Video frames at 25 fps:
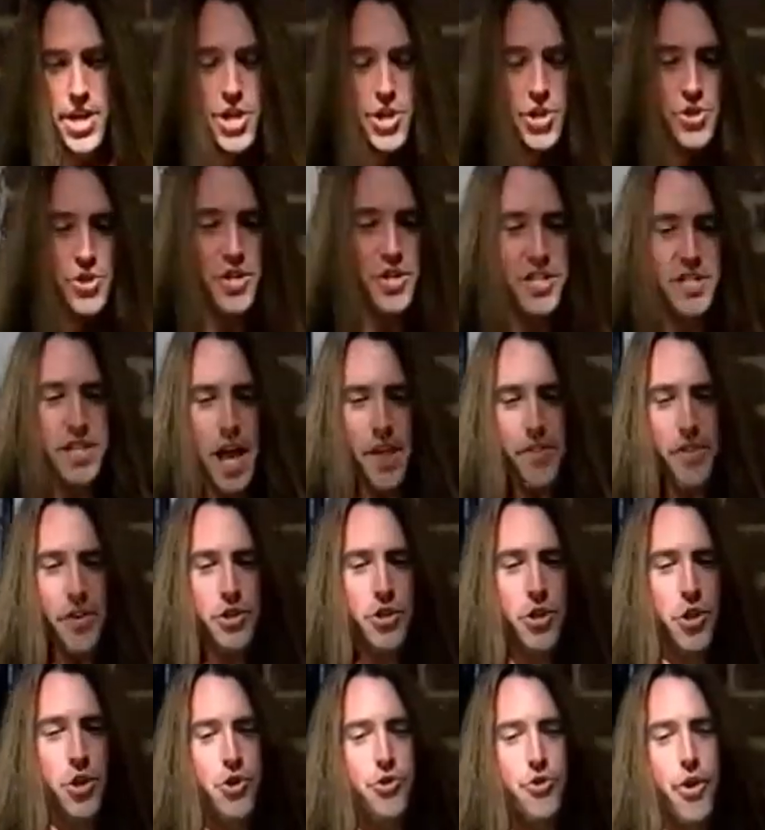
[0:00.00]
She set the
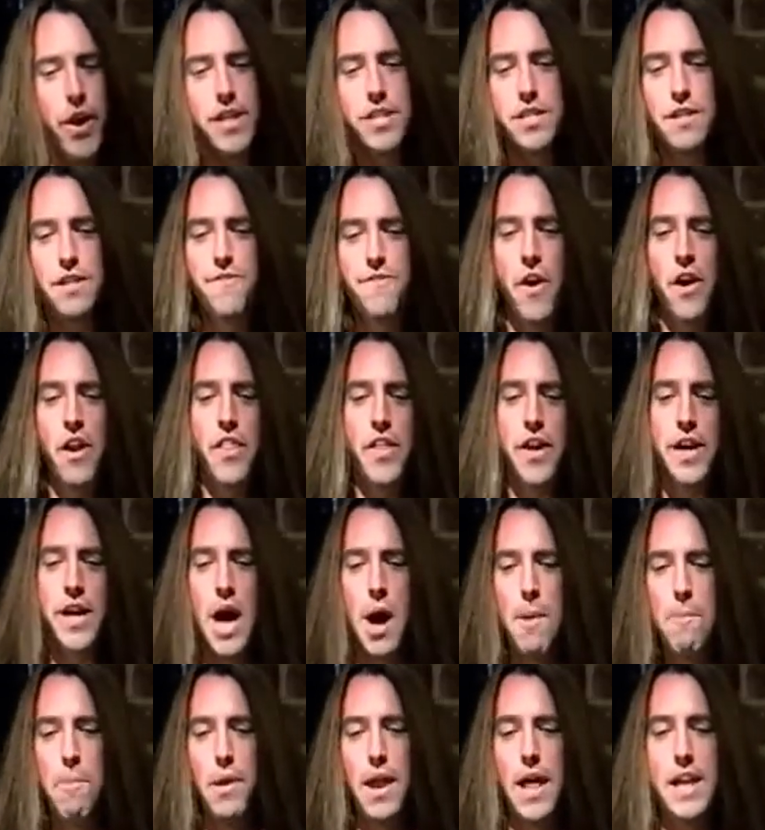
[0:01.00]
two drinks in front of the
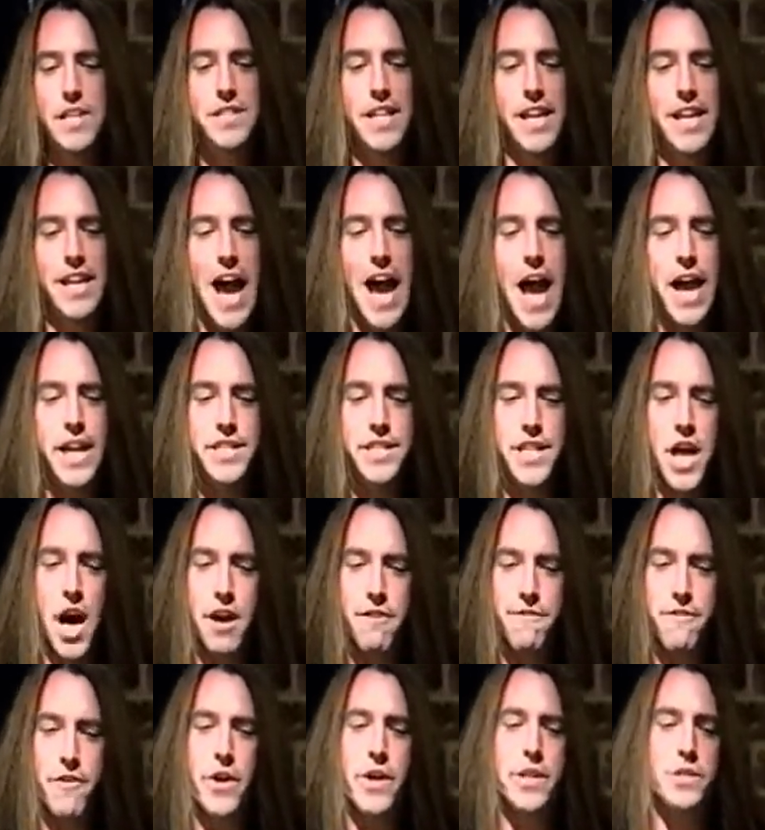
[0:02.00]
couple as the guy
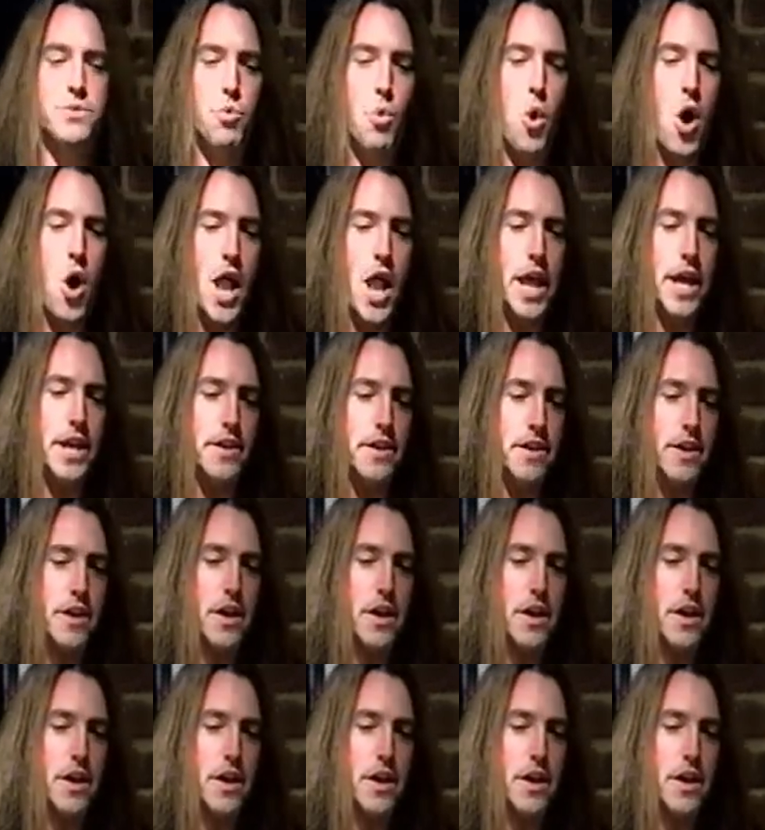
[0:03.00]
dug for his wallet.